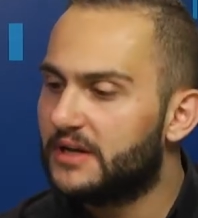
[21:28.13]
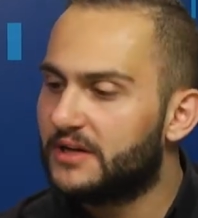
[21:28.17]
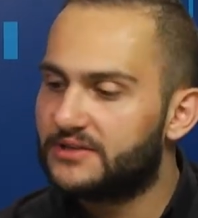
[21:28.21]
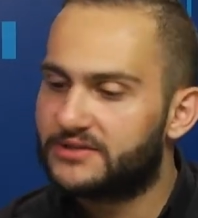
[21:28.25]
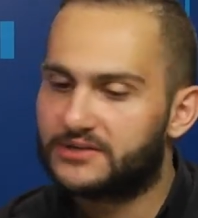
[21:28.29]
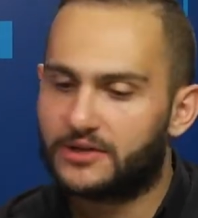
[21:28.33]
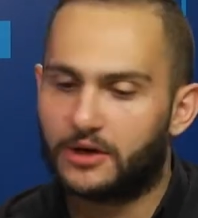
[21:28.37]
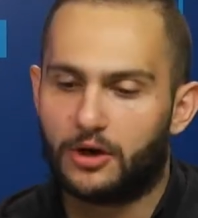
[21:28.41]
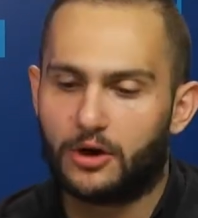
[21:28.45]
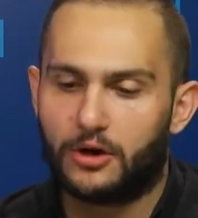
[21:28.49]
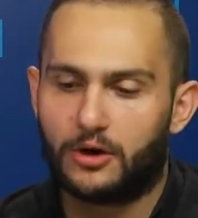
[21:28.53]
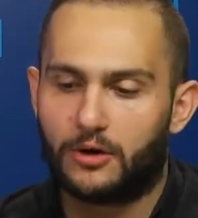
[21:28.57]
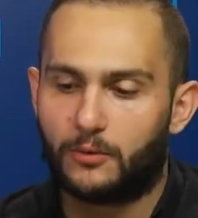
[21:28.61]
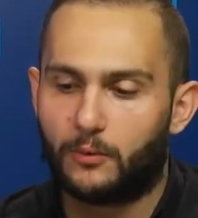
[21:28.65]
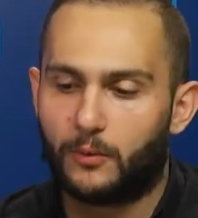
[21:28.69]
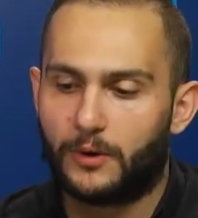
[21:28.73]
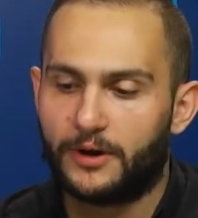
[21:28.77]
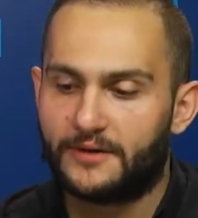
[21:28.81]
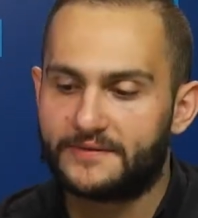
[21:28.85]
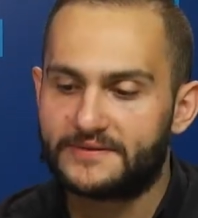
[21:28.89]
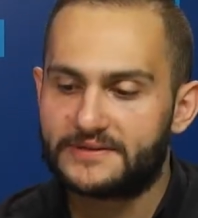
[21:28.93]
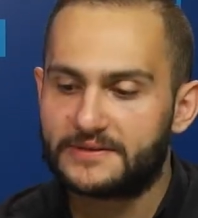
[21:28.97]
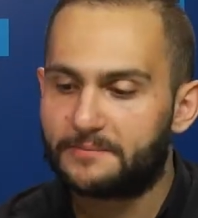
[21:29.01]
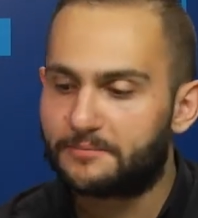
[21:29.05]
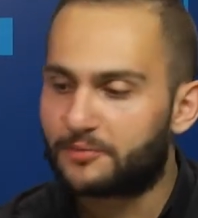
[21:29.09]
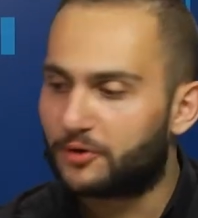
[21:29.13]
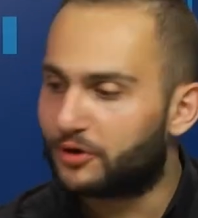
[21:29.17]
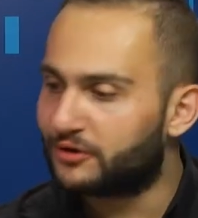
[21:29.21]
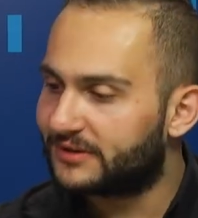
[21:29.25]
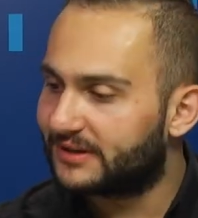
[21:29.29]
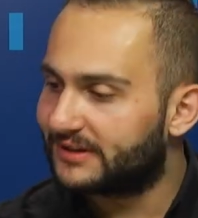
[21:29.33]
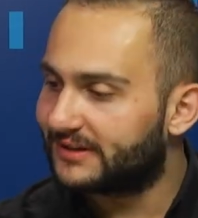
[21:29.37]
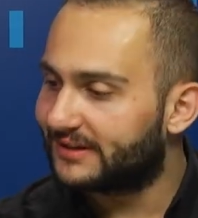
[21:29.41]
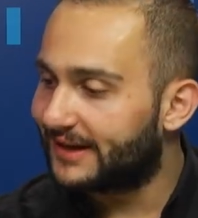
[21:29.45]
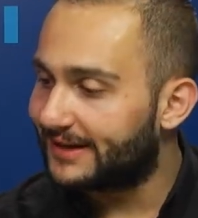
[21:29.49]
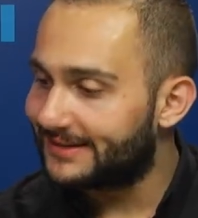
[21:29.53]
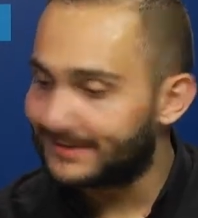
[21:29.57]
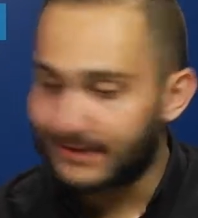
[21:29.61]
So one of the
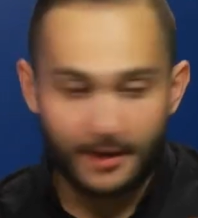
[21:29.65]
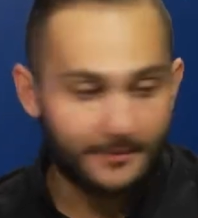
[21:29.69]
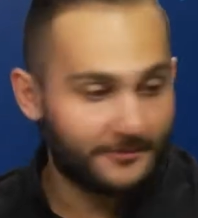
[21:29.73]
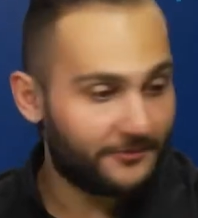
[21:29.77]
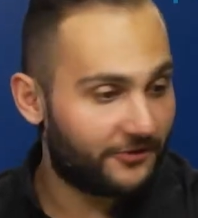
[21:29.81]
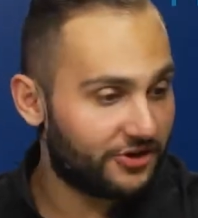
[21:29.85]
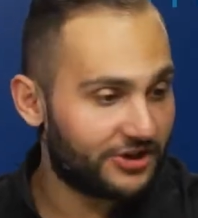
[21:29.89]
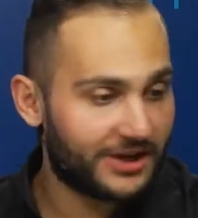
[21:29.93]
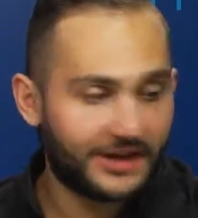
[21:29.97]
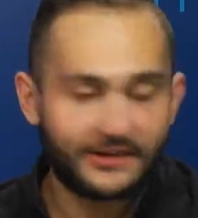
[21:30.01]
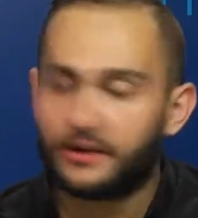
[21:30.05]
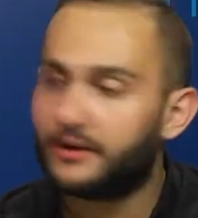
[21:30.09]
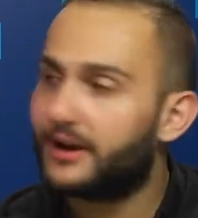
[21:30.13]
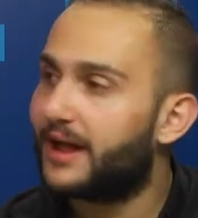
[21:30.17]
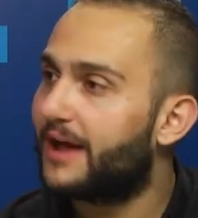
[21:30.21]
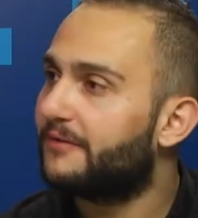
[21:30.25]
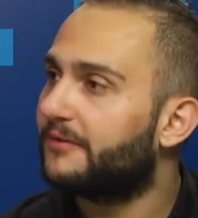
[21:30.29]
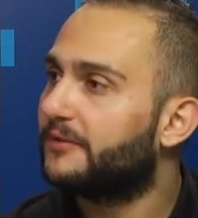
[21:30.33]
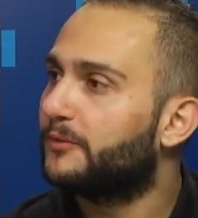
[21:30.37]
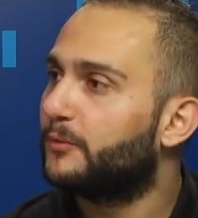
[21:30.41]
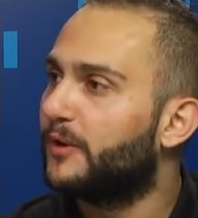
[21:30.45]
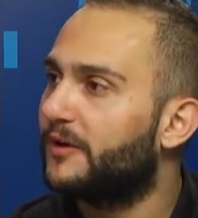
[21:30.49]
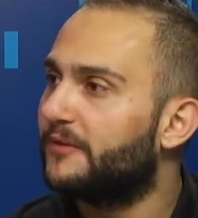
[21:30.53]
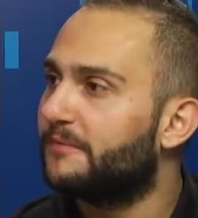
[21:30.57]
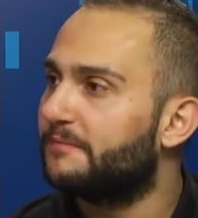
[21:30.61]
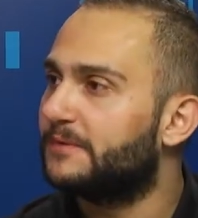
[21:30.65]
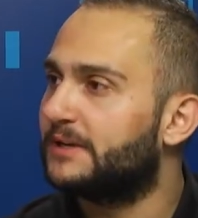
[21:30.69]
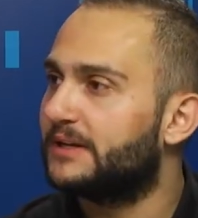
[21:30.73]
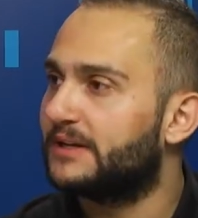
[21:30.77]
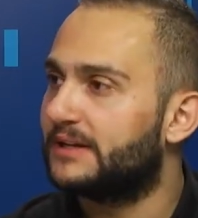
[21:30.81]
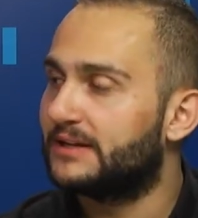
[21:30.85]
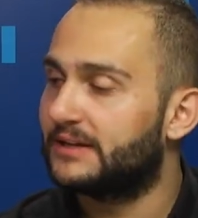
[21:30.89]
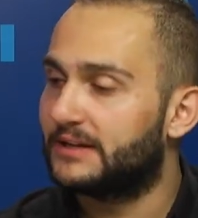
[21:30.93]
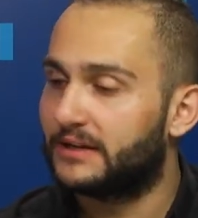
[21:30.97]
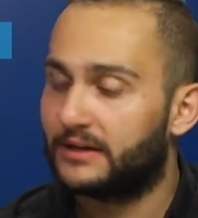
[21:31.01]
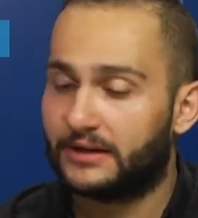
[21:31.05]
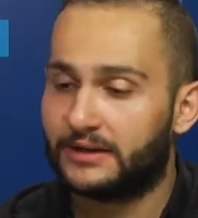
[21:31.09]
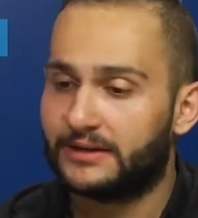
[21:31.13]
prototypes, unfortunately I don't have it with me,
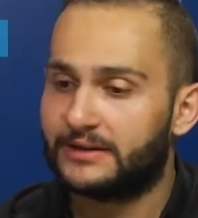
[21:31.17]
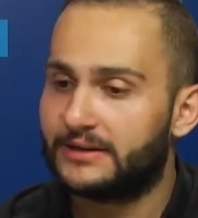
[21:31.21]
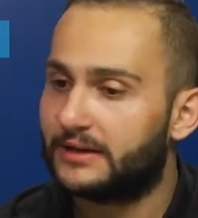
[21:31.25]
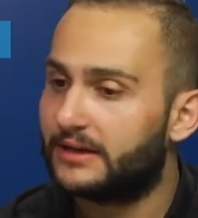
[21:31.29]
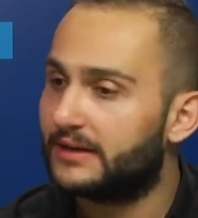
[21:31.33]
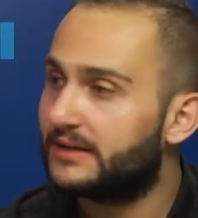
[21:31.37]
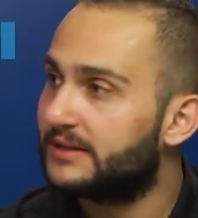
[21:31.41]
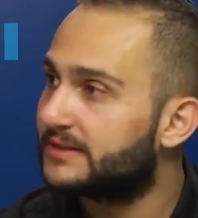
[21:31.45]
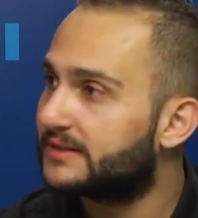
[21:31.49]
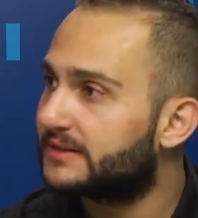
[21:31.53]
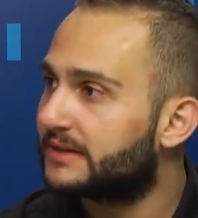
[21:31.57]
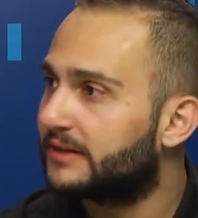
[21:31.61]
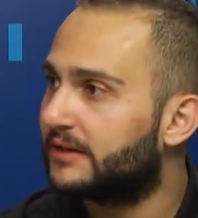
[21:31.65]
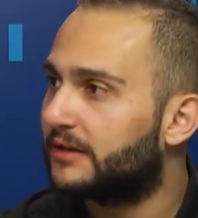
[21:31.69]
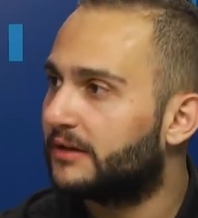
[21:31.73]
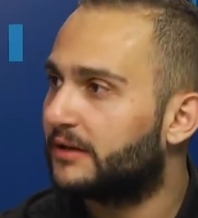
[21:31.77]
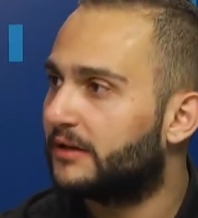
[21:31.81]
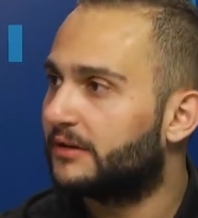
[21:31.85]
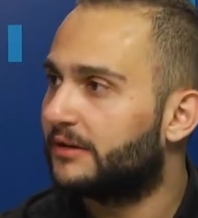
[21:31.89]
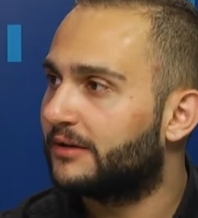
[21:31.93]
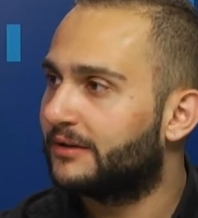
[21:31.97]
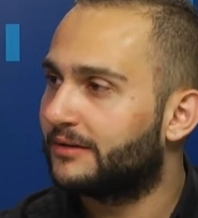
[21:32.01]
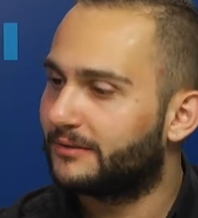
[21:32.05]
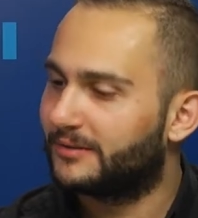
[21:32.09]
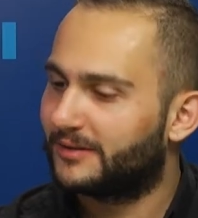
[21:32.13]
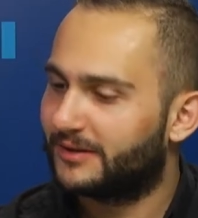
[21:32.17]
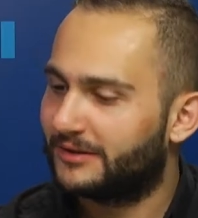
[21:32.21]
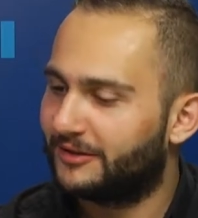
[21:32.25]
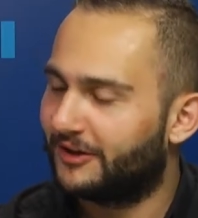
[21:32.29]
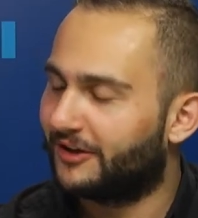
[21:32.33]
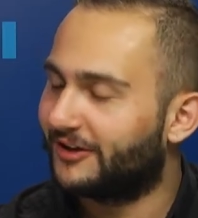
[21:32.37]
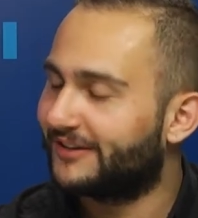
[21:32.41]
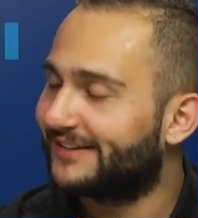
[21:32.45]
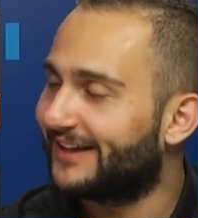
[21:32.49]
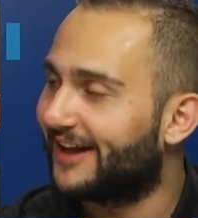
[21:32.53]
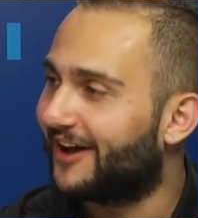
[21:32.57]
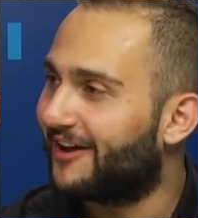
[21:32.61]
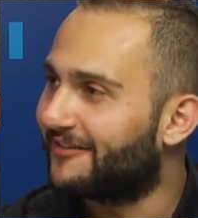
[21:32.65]
it's
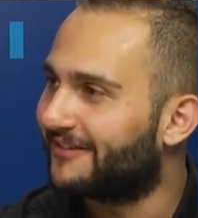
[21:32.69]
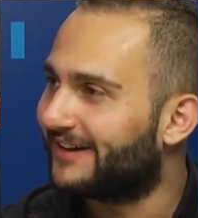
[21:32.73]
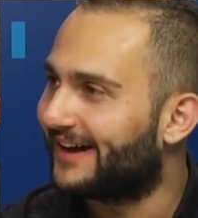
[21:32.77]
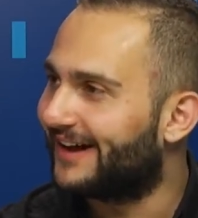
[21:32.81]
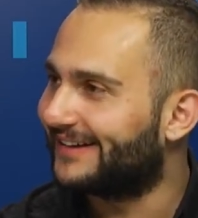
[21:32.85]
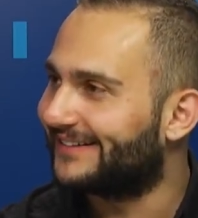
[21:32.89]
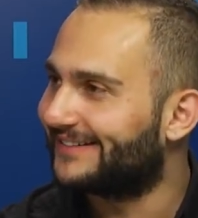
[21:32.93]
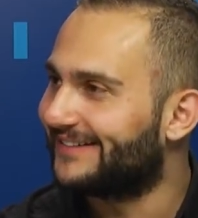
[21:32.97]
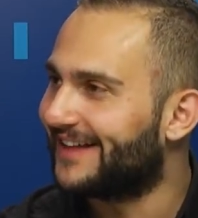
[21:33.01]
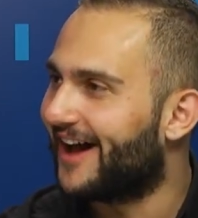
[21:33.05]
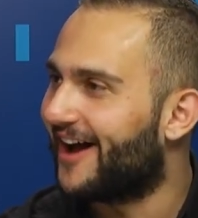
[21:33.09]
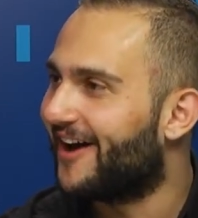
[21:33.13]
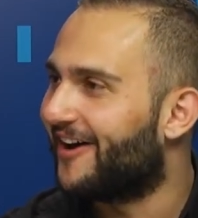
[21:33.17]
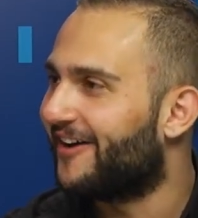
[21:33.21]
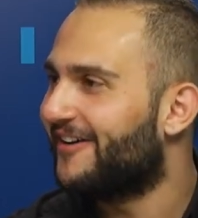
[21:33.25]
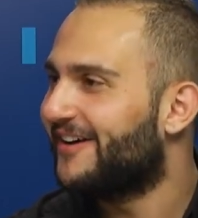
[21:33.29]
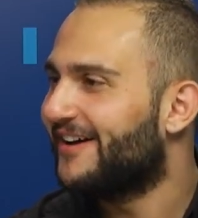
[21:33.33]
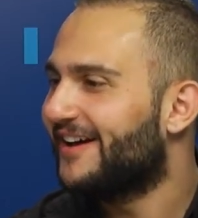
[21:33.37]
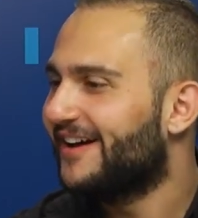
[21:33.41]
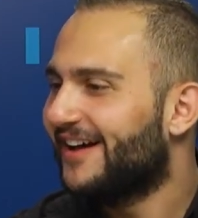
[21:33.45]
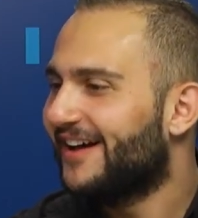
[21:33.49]
locked down right now.